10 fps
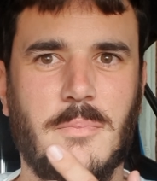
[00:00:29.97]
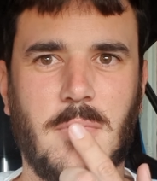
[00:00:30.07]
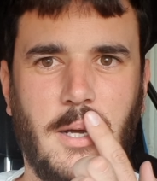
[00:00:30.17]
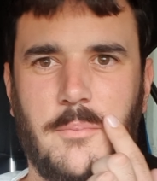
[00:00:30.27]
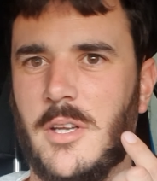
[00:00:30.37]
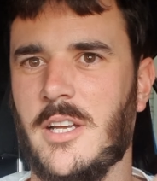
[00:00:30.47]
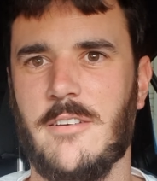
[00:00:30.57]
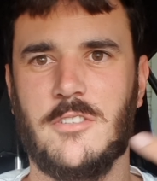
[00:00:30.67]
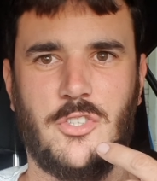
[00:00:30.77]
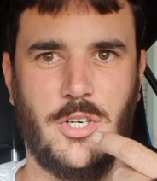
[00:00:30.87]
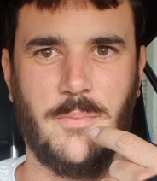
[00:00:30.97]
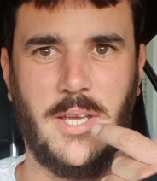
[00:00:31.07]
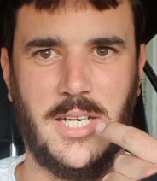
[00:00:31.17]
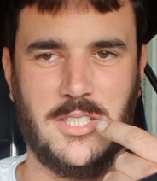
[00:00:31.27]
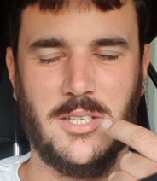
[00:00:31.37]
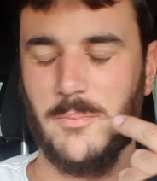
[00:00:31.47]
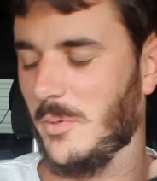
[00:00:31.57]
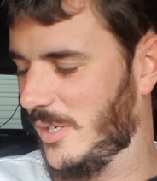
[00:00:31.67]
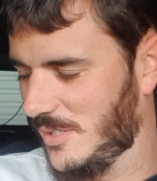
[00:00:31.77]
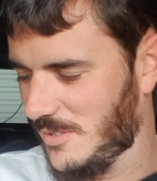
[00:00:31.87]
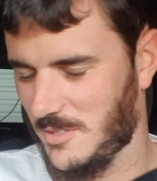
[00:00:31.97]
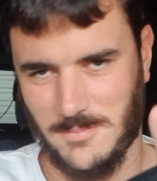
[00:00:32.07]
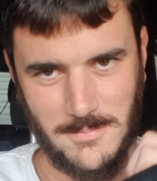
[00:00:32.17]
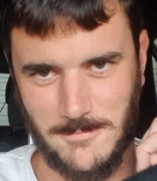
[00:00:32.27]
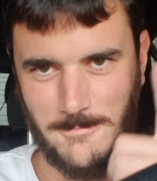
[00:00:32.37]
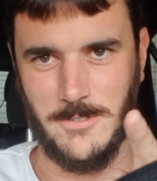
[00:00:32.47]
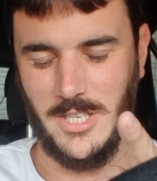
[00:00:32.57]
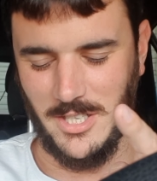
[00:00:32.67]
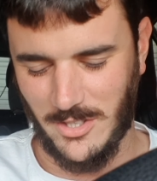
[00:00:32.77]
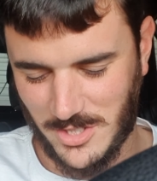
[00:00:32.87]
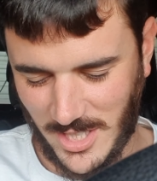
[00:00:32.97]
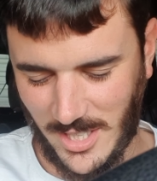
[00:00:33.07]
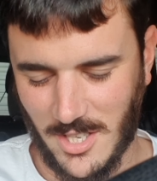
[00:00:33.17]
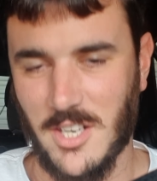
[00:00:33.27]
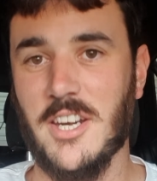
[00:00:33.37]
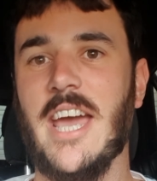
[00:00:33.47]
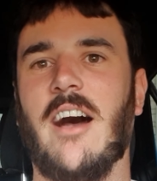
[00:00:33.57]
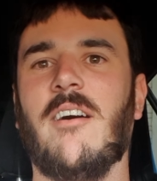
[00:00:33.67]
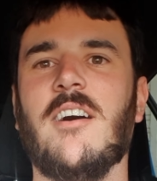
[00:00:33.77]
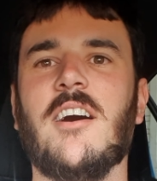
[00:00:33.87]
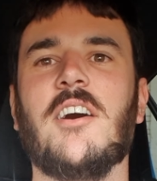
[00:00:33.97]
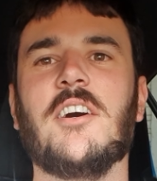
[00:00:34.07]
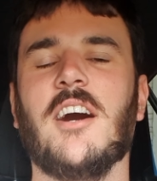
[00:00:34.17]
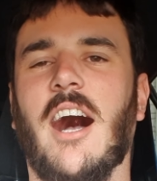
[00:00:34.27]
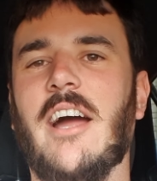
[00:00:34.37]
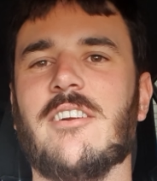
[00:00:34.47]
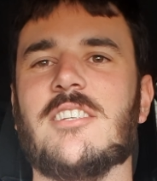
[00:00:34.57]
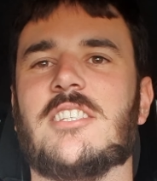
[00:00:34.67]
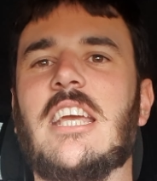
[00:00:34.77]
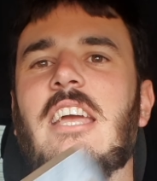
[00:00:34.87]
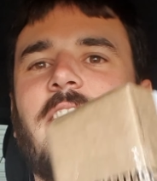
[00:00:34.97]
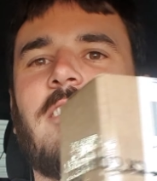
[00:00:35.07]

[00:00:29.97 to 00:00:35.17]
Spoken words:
I'm gonna have to trim that at some point. It's freaking irritating. Now, I received